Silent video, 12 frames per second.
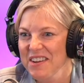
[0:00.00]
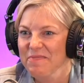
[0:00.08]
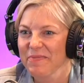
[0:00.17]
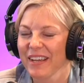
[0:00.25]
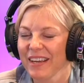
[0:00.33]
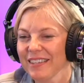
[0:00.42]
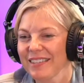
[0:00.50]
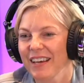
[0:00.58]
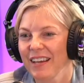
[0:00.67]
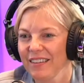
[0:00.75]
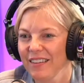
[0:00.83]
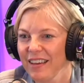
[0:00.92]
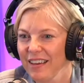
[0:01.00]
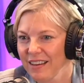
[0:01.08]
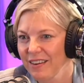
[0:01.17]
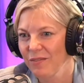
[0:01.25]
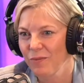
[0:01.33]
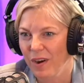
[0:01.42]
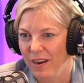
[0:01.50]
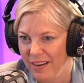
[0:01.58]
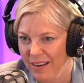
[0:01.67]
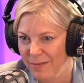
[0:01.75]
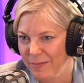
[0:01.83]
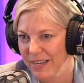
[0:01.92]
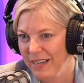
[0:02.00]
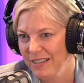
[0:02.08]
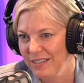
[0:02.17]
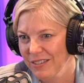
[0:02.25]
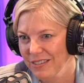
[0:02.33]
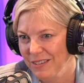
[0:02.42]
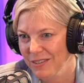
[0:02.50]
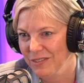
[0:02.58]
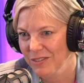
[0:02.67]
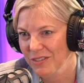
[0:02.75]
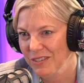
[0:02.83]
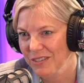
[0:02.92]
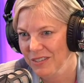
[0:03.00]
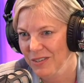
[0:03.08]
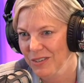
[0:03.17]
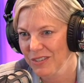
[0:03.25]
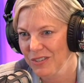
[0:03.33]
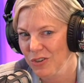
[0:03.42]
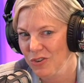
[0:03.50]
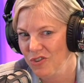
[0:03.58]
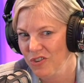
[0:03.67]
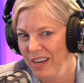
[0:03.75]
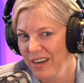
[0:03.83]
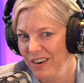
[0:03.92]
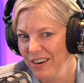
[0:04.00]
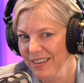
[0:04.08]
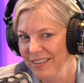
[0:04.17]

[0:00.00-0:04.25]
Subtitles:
But it's kind of like walking up behind you at the grocery store as your trainer.